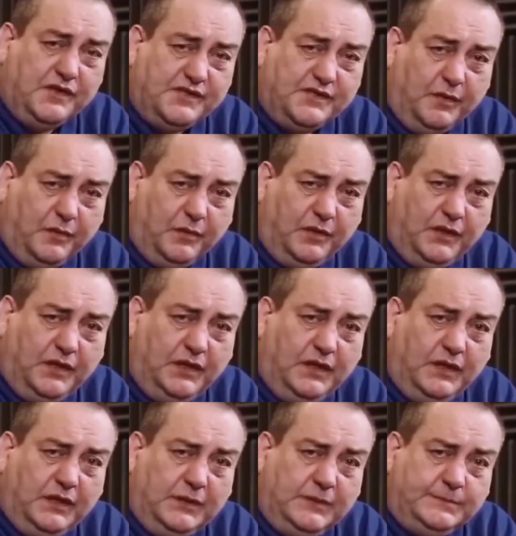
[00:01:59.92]
once, though,
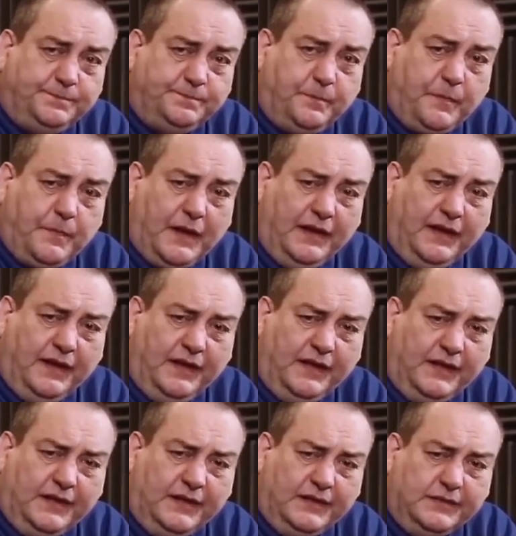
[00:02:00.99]
and
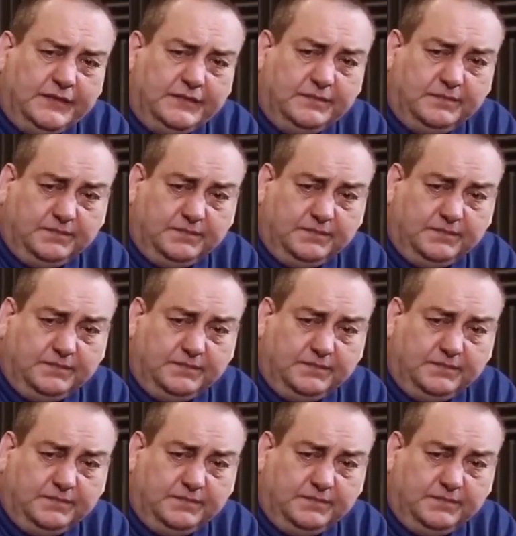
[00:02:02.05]
uh,